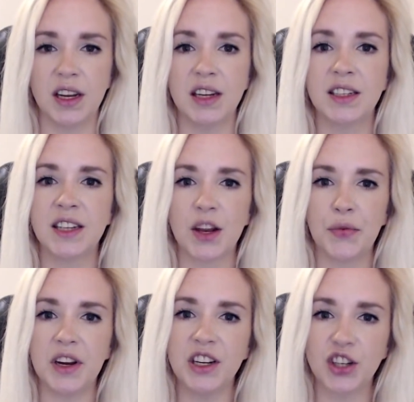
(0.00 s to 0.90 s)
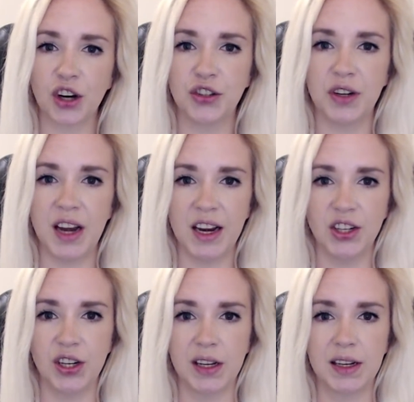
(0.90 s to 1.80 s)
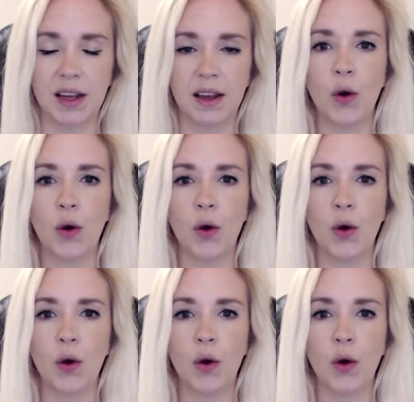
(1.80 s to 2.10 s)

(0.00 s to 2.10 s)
instead of indoctrination,